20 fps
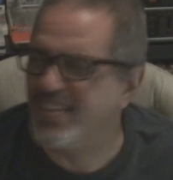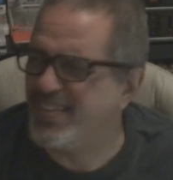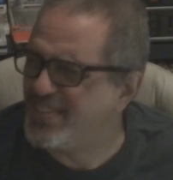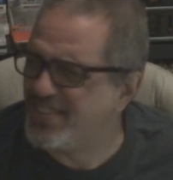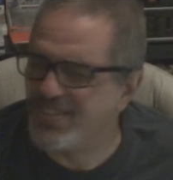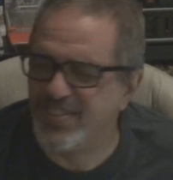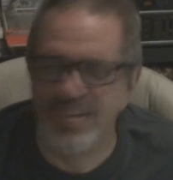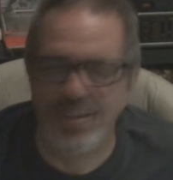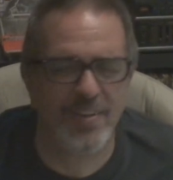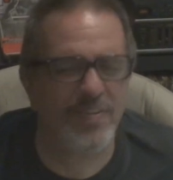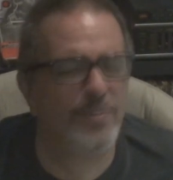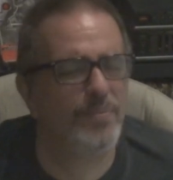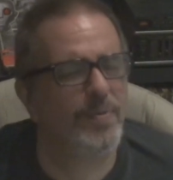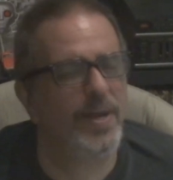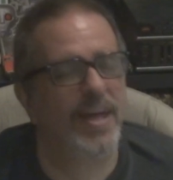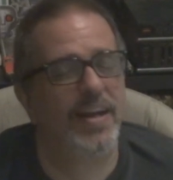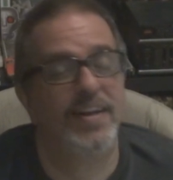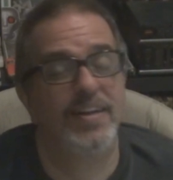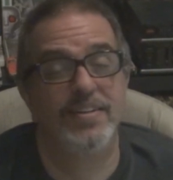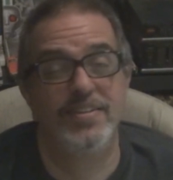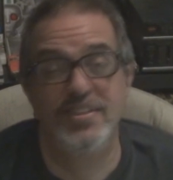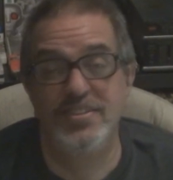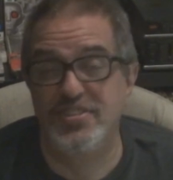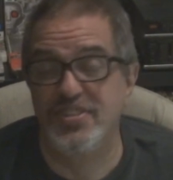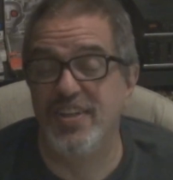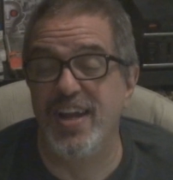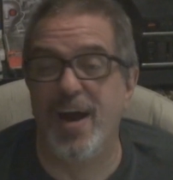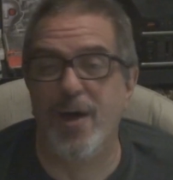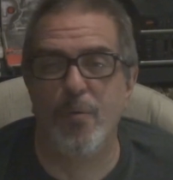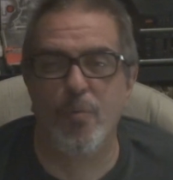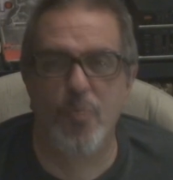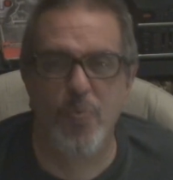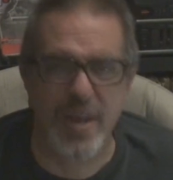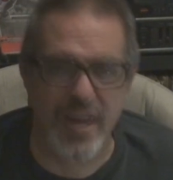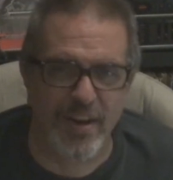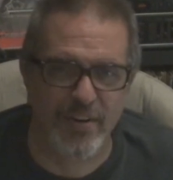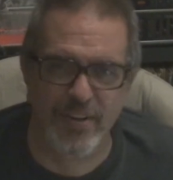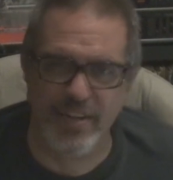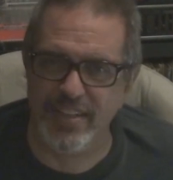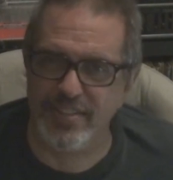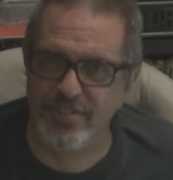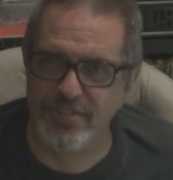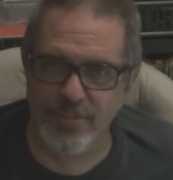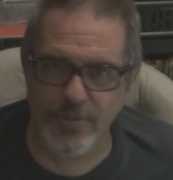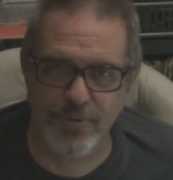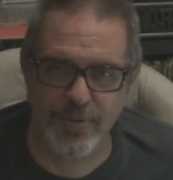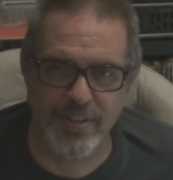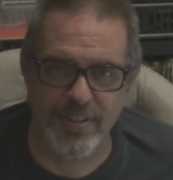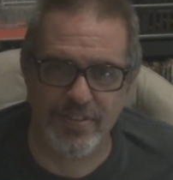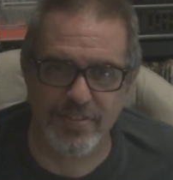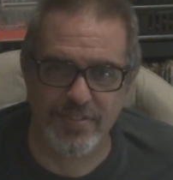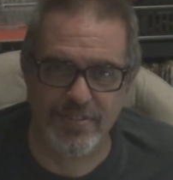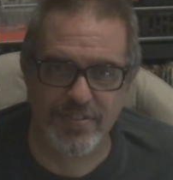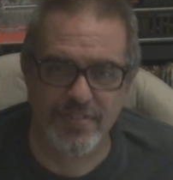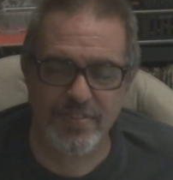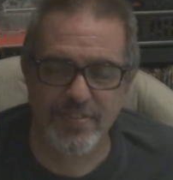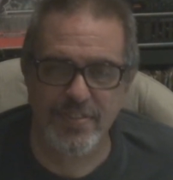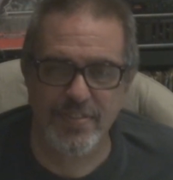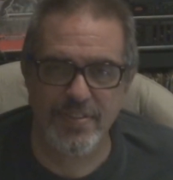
This is, man, listen how weird this dude is.